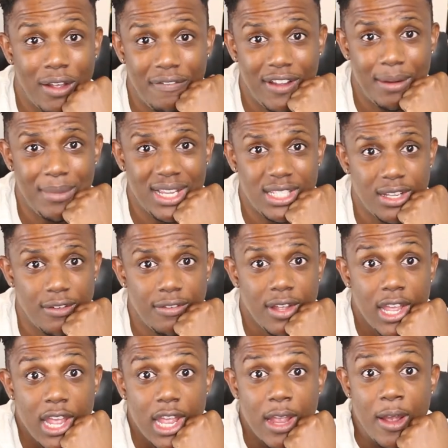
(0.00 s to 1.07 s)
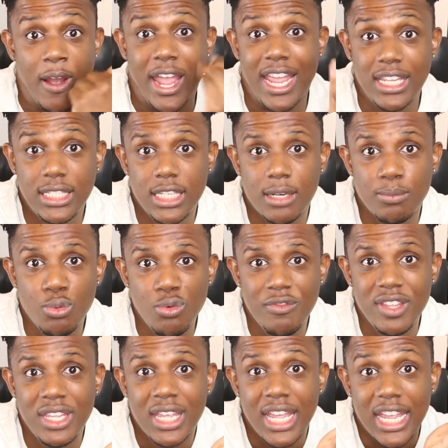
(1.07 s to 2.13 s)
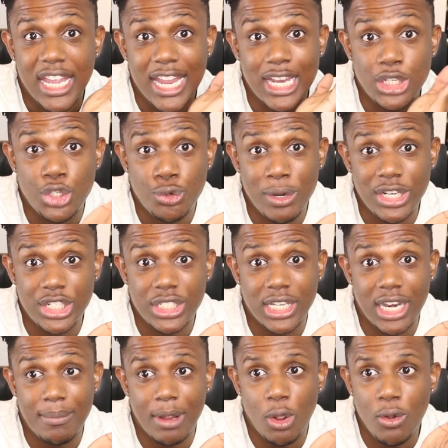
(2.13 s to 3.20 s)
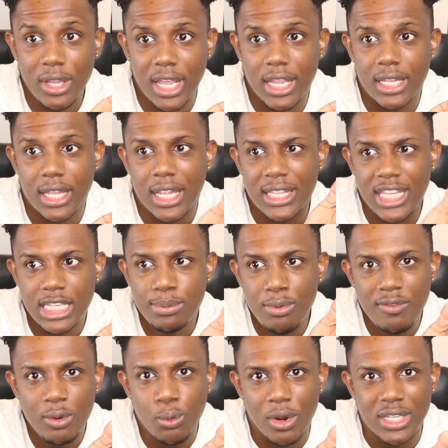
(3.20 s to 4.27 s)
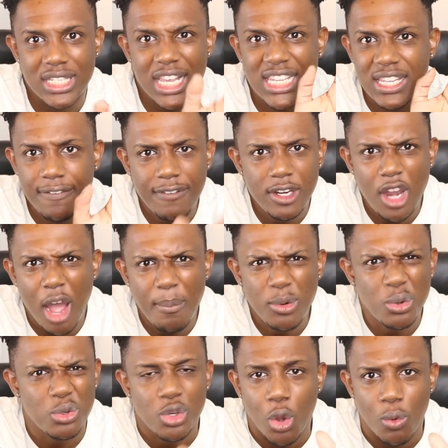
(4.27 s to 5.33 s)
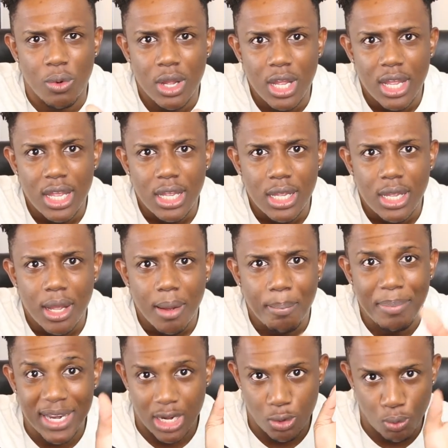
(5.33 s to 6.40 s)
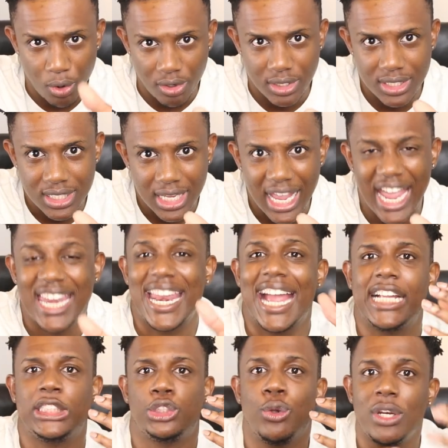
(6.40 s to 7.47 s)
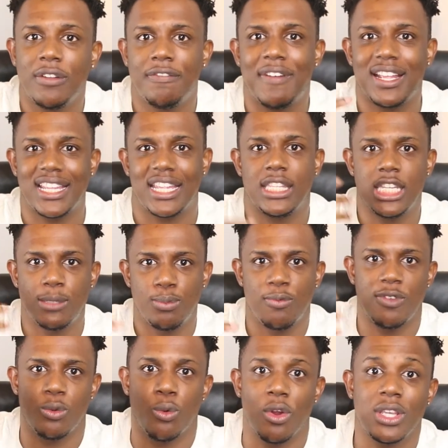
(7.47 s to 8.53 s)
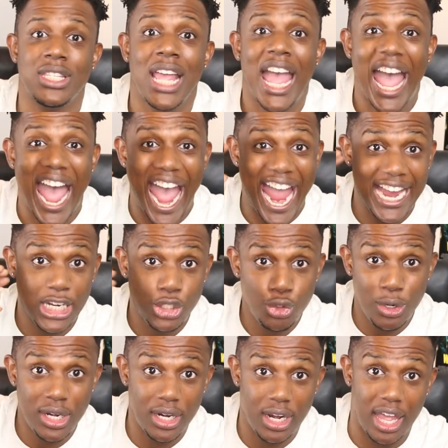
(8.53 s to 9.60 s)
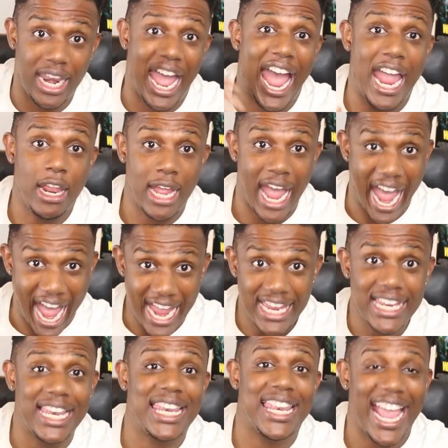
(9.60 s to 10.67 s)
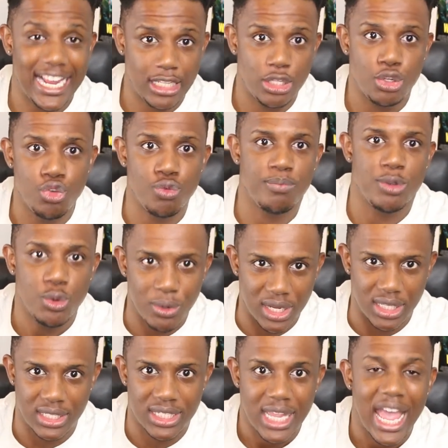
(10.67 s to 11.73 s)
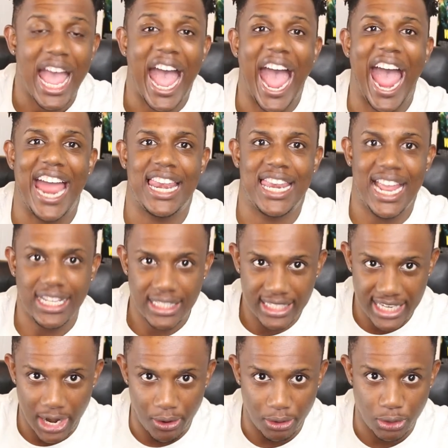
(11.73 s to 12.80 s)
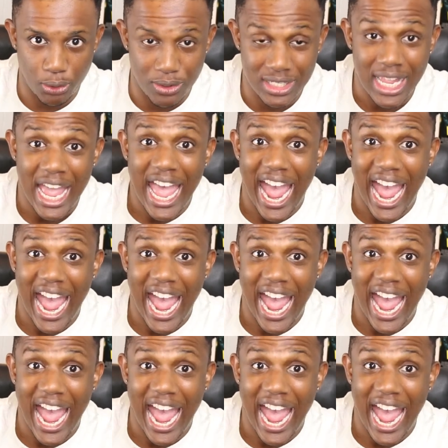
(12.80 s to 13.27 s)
I find myself into the movie, entrenched, and I'm like, okay, this movie works. Is it phenomenal? No, but it works. And I enjoy the fact that this movie works. I enjoyed it a lot. I like New Mutants. I like the characters.